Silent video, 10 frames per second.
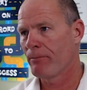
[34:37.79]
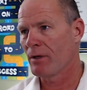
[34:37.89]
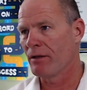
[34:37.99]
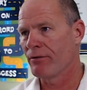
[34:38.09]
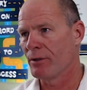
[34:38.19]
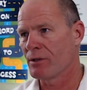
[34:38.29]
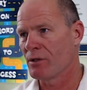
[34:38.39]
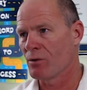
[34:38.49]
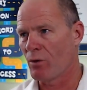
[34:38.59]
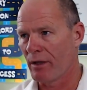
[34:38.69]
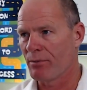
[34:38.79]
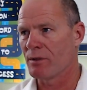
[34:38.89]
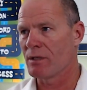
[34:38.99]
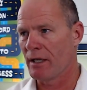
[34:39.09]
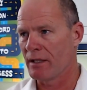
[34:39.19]
like for instance
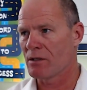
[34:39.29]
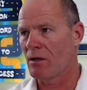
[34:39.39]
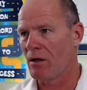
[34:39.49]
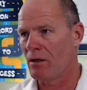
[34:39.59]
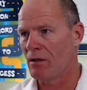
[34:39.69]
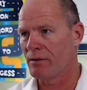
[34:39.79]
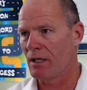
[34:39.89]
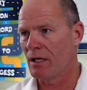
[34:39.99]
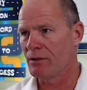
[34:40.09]
wipers, lights, all.